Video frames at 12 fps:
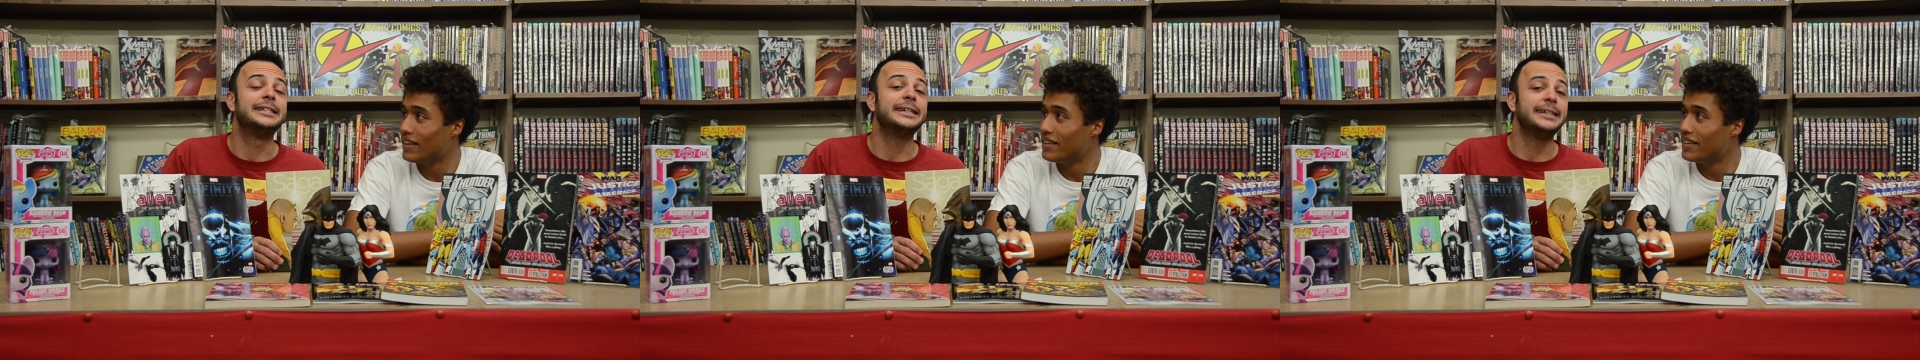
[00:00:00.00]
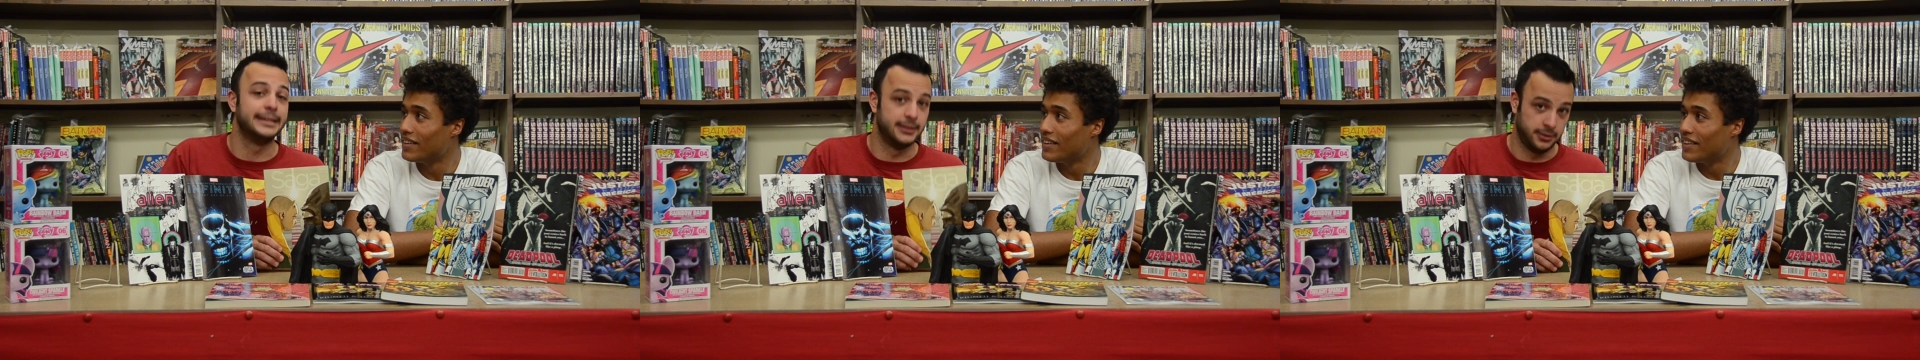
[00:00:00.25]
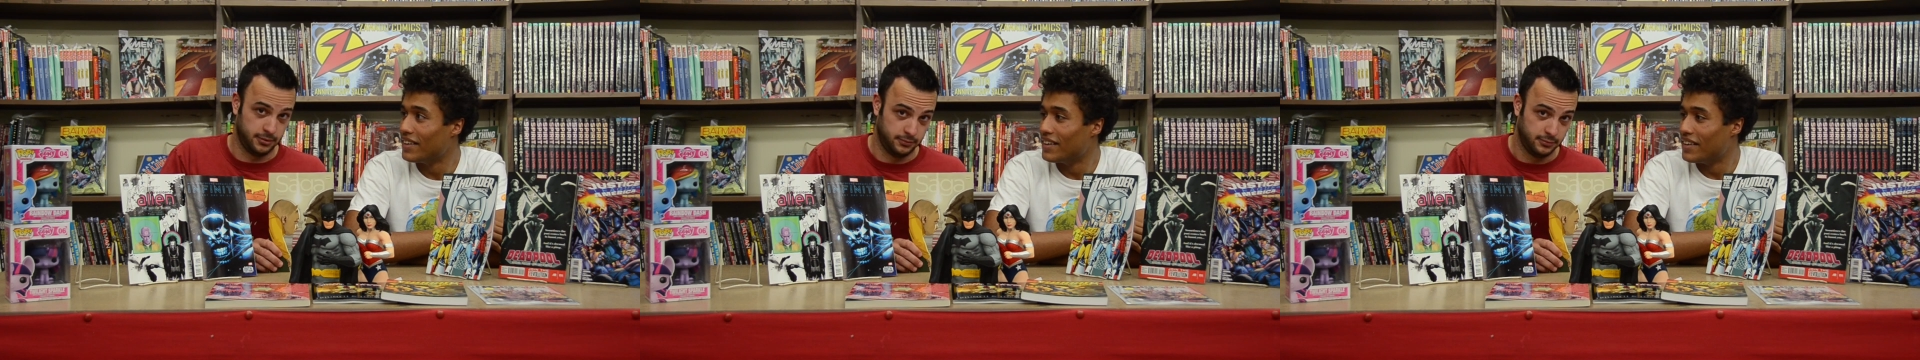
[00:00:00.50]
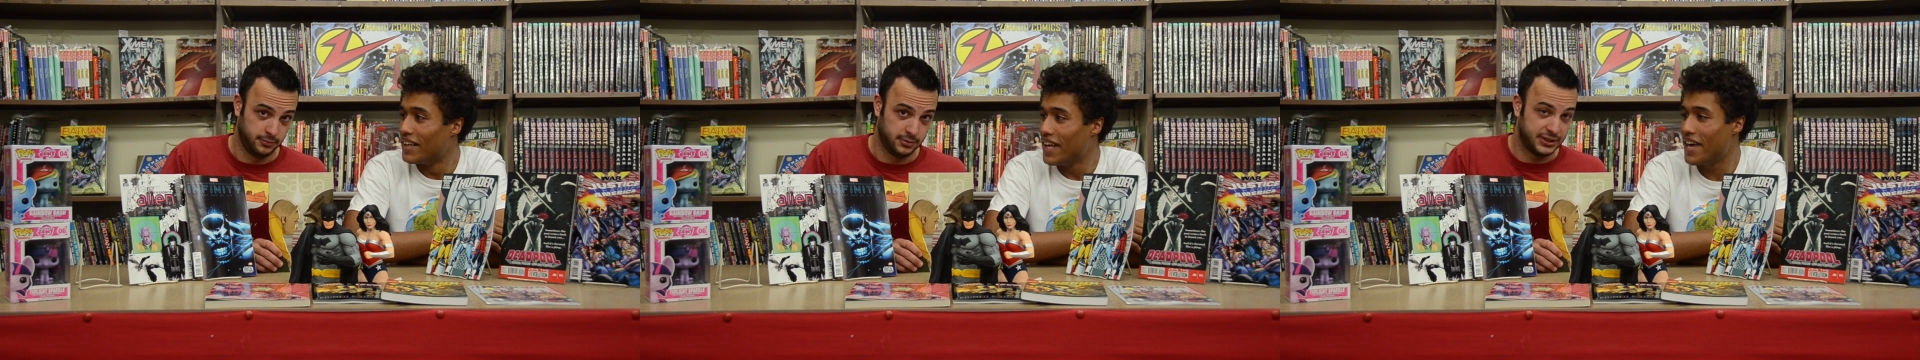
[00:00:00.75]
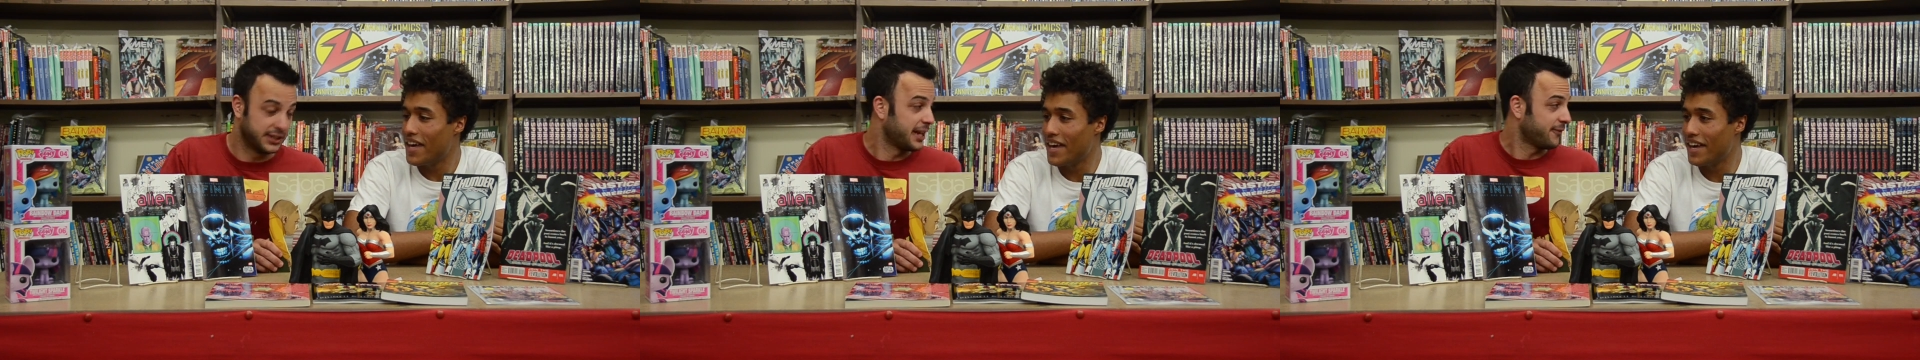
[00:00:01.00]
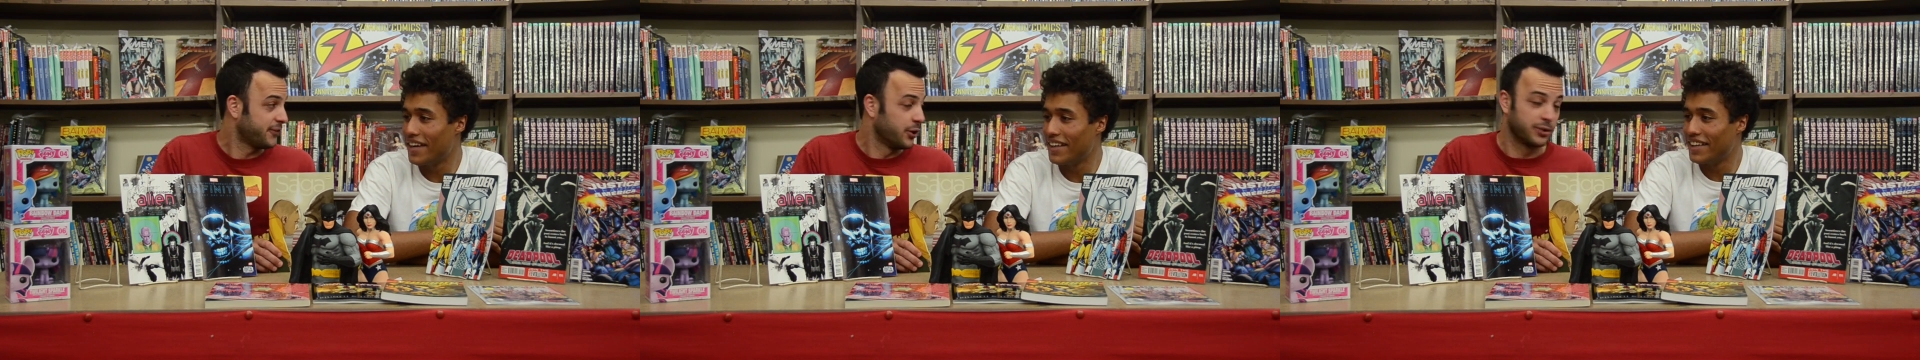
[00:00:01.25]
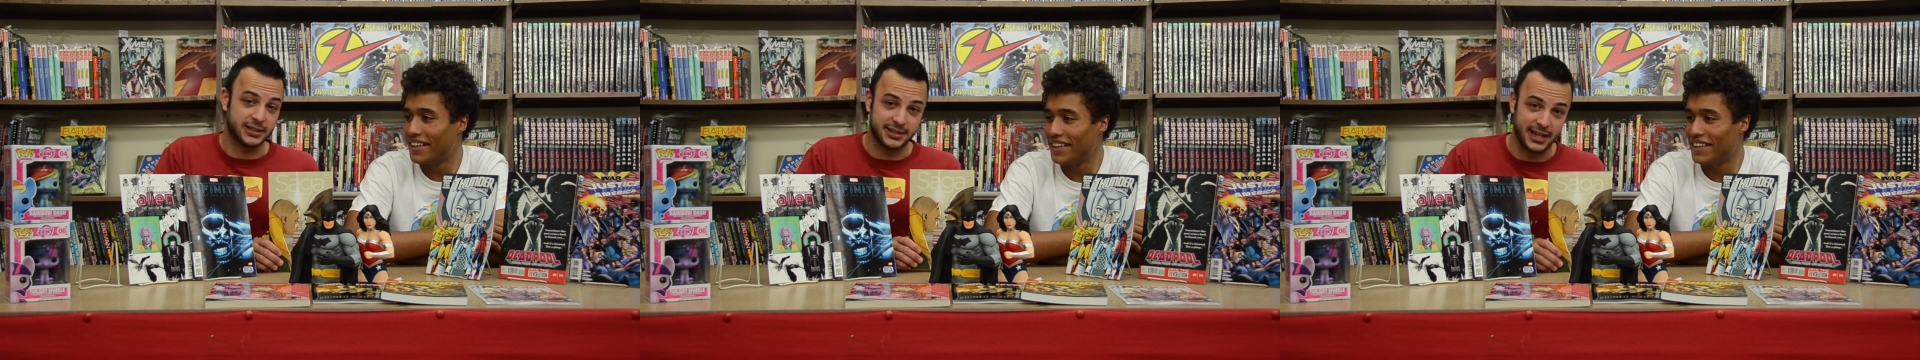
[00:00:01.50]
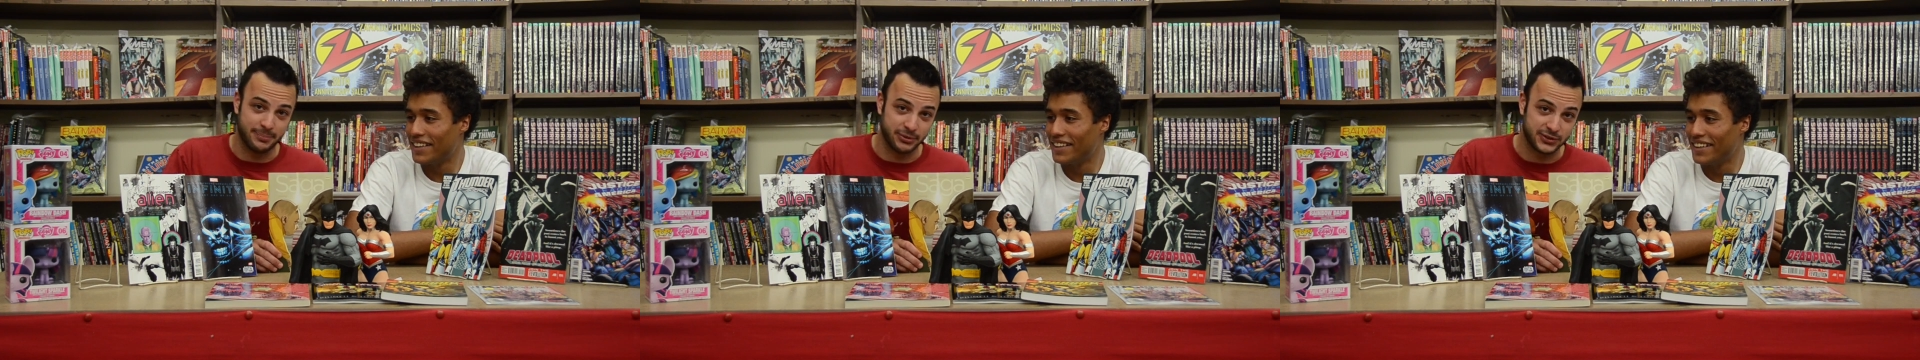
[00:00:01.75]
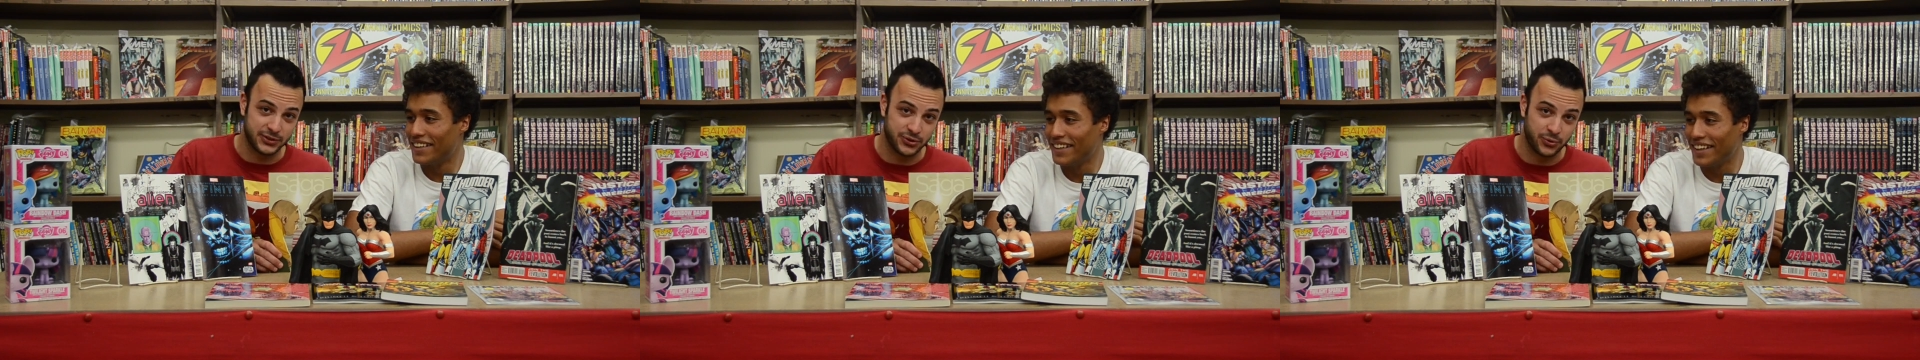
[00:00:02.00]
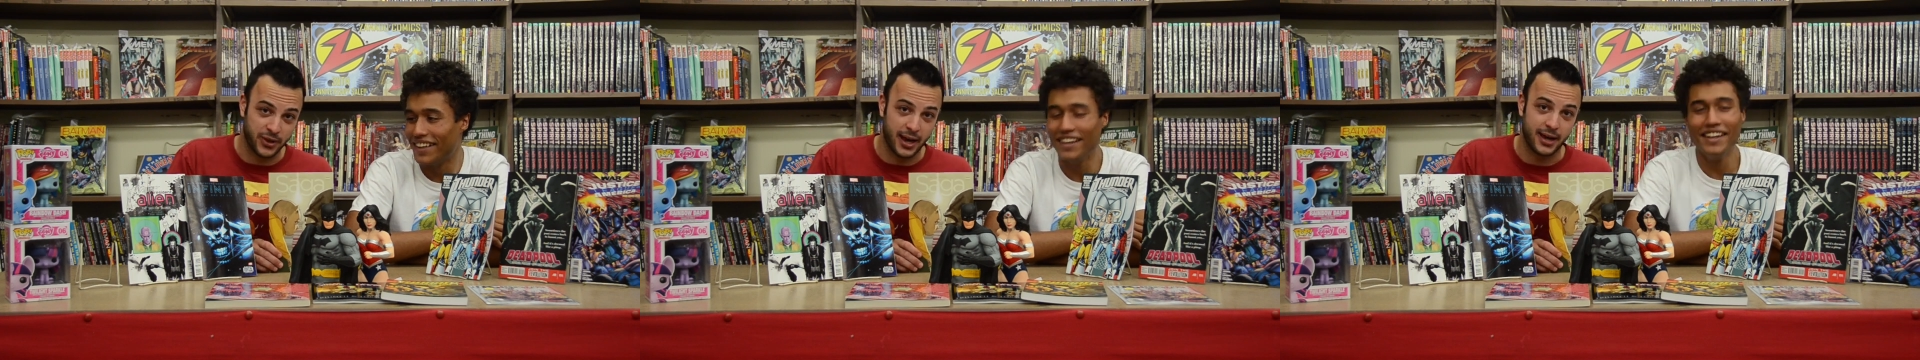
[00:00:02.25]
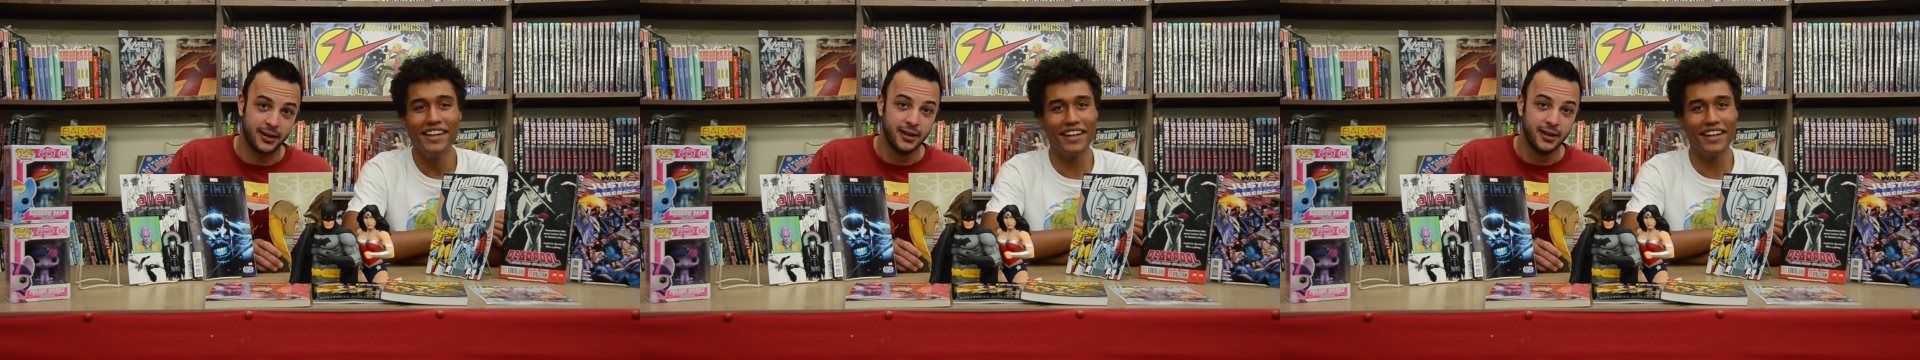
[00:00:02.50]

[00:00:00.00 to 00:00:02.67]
Speaker 1: did to get Fiona Staples to do that.